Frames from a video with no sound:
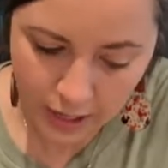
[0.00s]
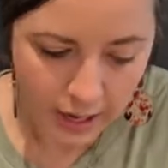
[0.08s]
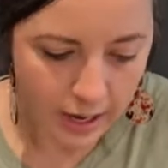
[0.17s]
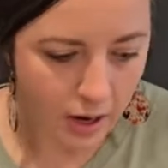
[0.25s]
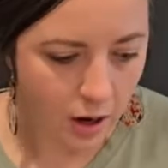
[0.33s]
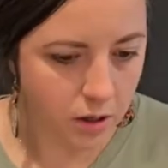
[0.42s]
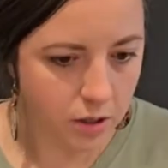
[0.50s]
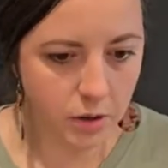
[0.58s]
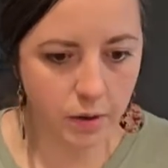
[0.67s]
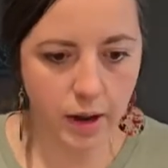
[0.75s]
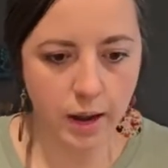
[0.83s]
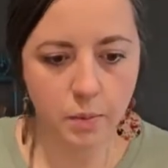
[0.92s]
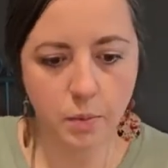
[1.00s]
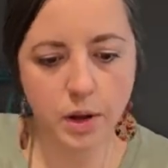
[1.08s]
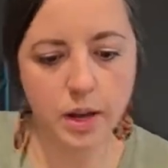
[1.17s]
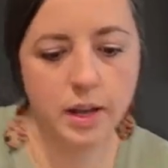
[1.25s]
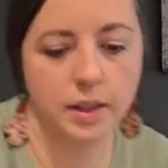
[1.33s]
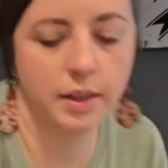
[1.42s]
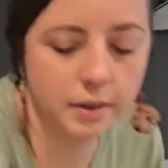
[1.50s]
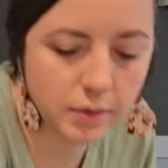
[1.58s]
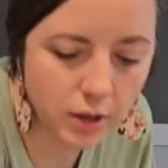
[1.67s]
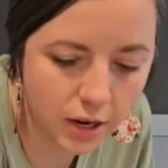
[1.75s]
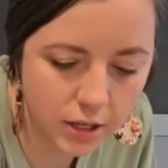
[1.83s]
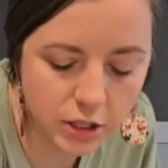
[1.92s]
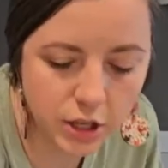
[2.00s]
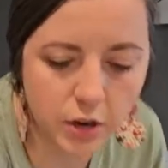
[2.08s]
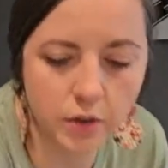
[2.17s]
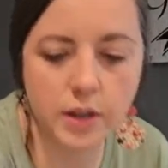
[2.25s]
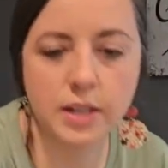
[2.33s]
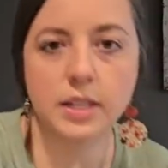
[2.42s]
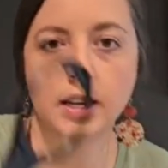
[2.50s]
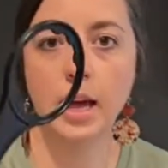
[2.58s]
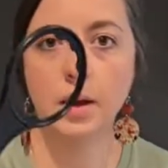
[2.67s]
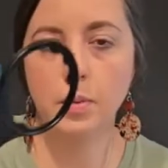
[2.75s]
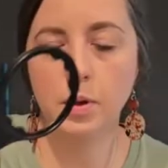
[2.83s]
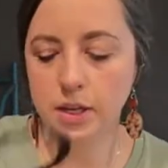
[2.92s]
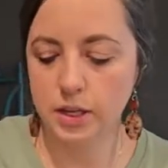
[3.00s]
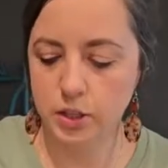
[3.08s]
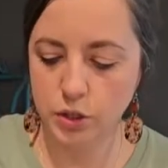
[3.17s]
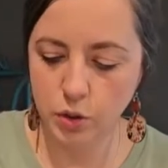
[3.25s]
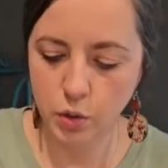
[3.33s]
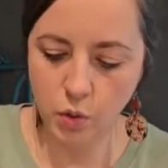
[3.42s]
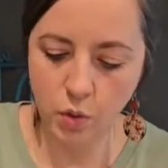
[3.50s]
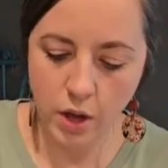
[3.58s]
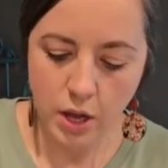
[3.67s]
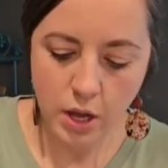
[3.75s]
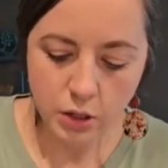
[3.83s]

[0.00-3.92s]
It also came with, I thought I'd show you this, it came with this tool.